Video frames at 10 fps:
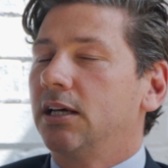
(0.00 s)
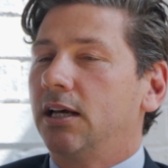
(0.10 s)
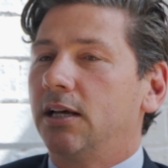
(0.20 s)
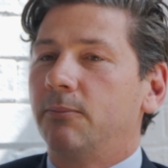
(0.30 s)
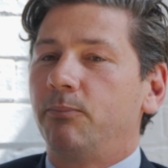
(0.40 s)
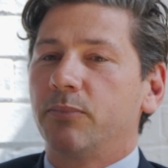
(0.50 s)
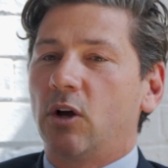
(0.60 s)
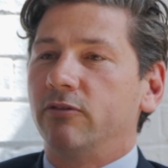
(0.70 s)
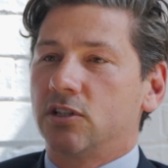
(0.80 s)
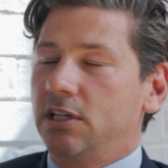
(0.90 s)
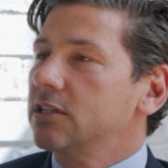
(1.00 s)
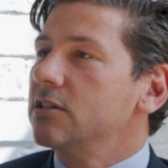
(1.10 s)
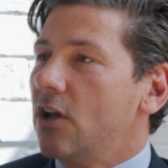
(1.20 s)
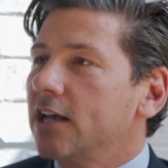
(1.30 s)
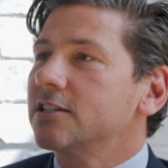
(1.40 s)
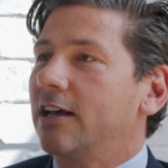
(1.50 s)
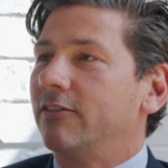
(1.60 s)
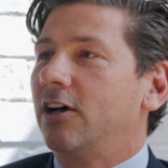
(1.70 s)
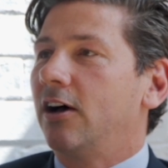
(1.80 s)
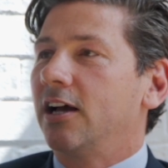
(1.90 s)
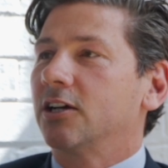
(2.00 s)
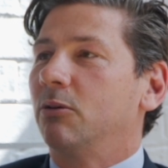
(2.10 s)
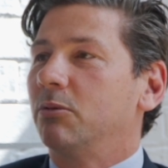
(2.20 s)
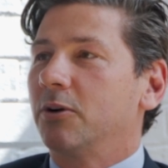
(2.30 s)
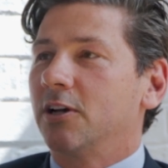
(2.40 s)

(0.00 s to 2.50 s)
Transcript: Um, obviously, it's nice to have a higher copper